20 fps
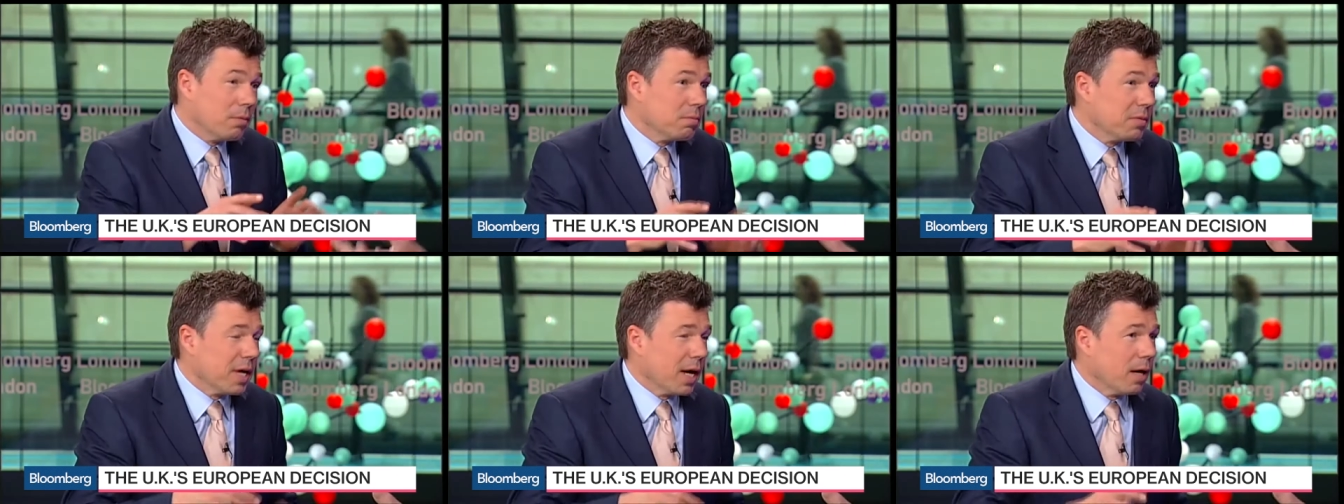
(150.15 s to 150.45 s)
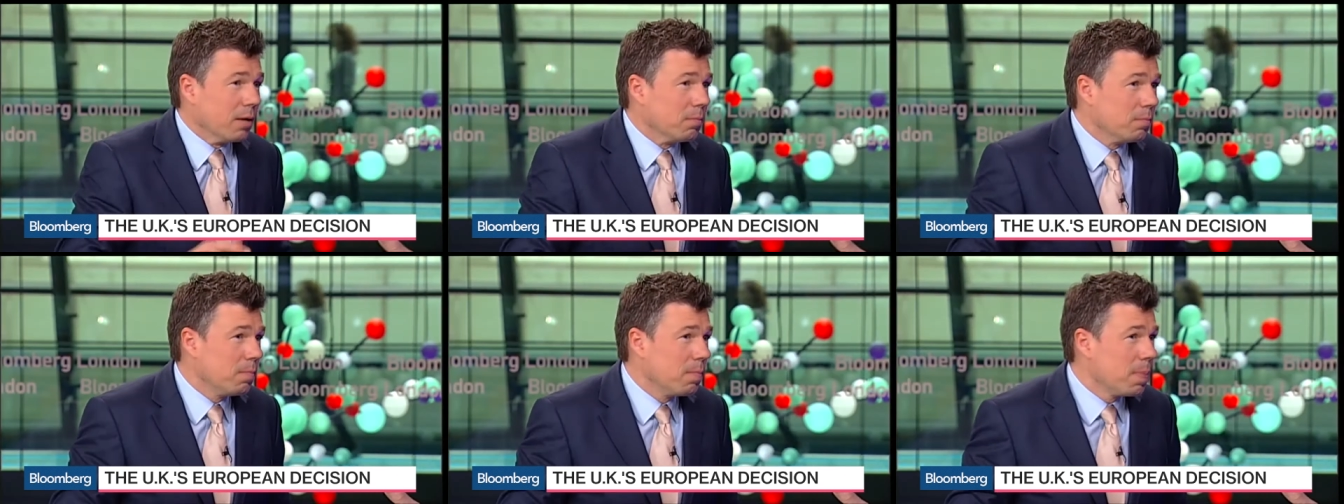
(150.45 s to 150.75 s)

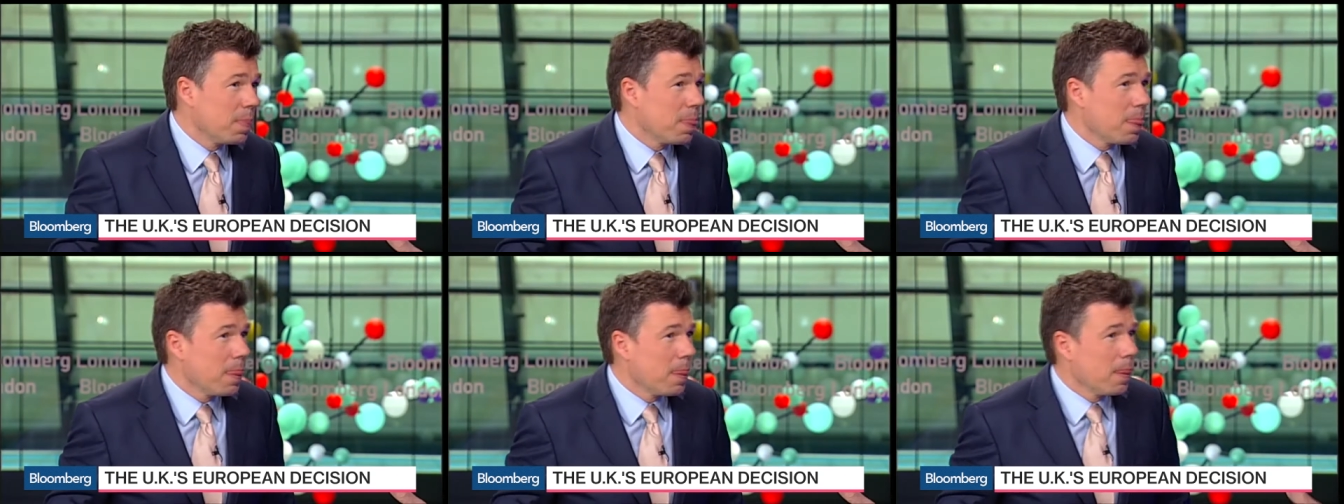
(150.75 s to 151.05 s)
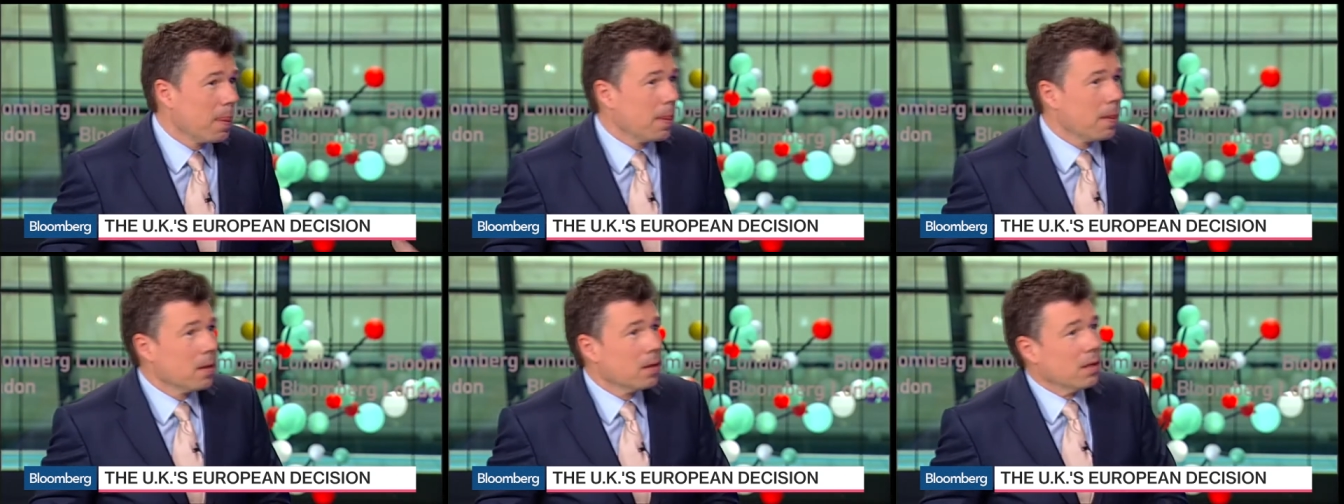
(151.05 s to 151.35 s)
£10 billion
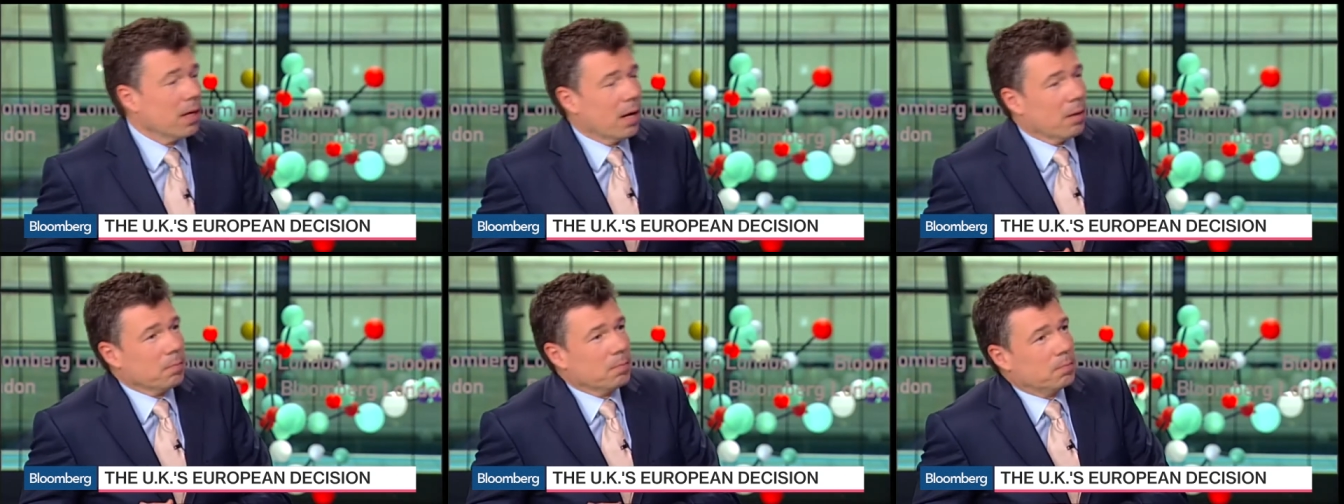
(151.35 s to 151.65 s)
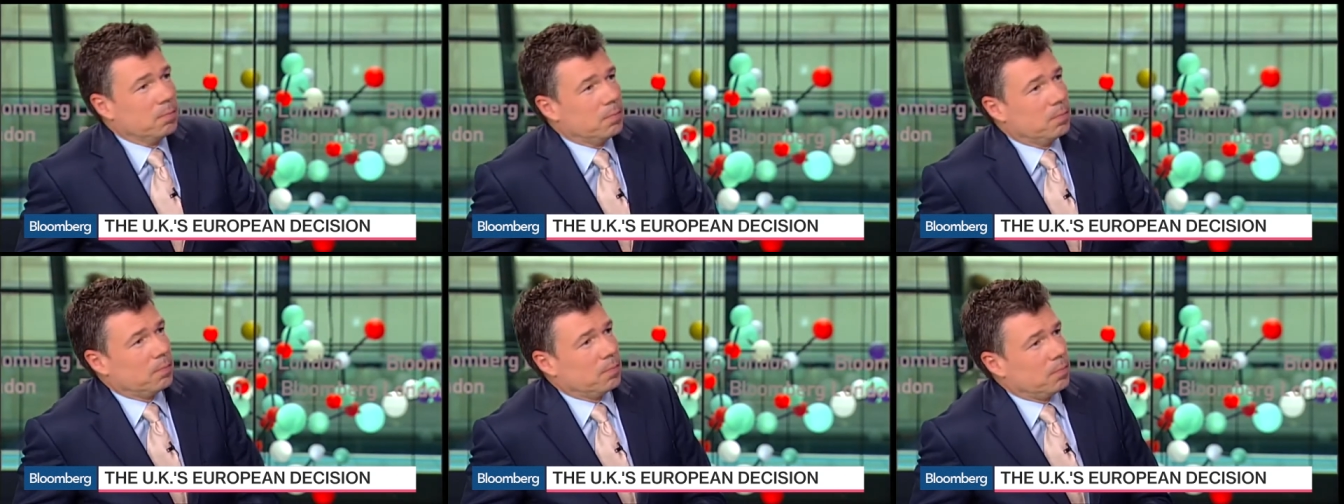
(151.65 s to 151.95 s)
cost. I
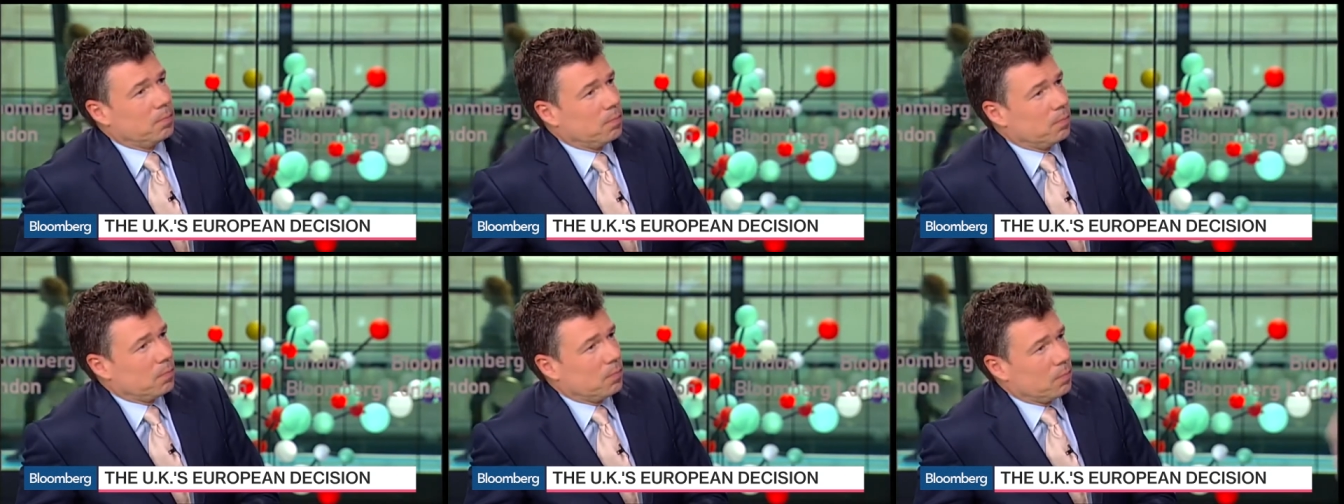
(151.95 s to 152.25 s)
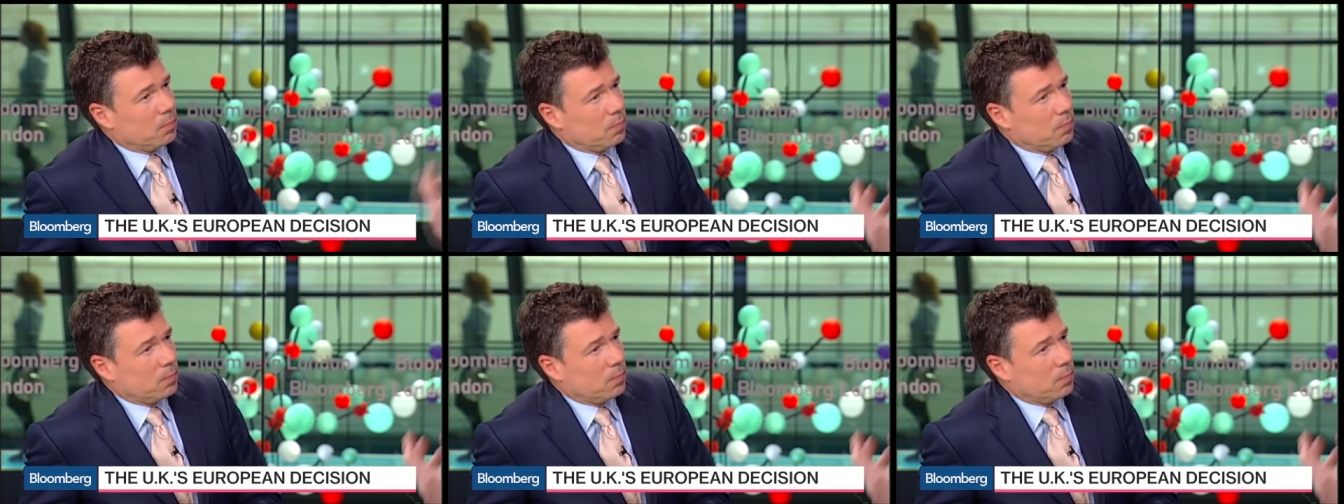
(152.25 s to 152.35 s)
mean, look at it a